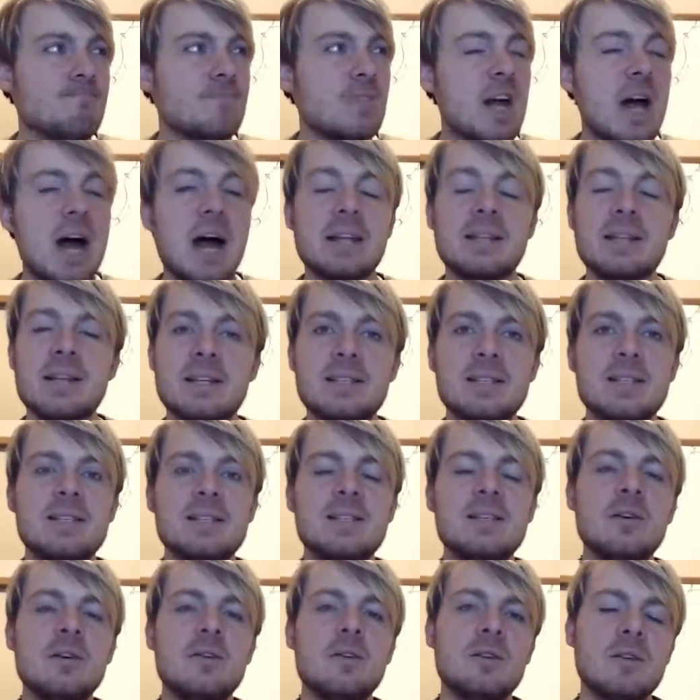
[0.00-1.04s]

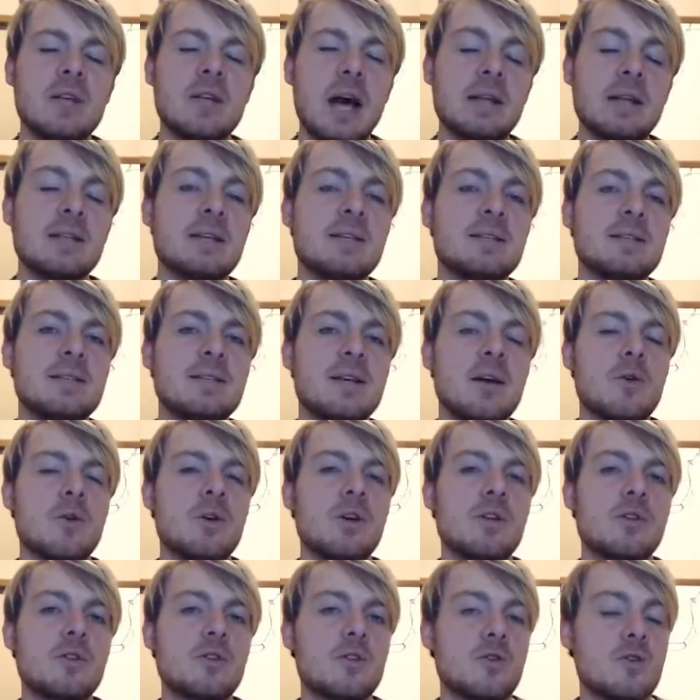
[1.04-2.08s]
unnecessary
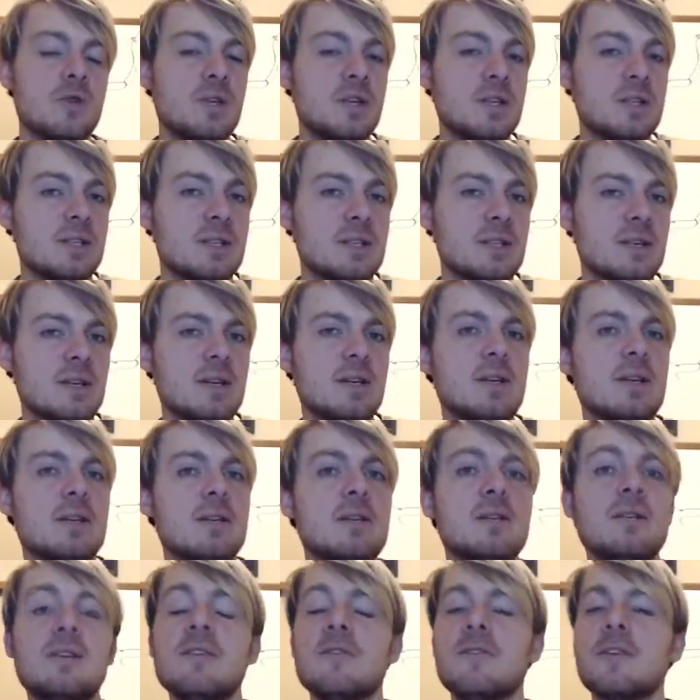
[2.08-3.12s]
increase
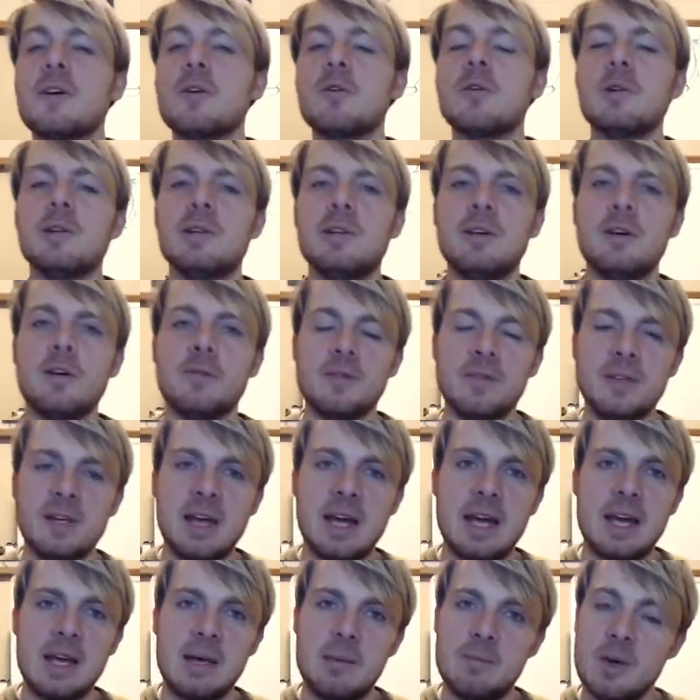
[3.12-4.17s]
in difficulty of the
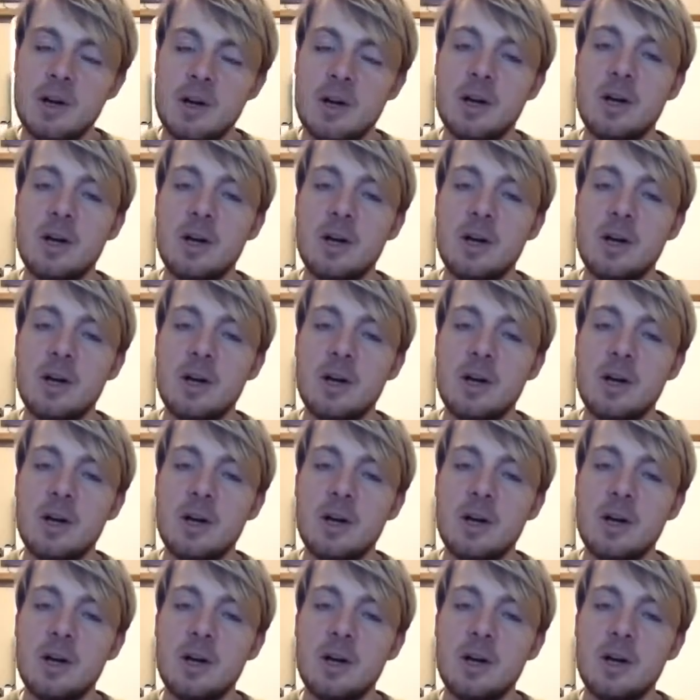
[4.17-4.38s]
game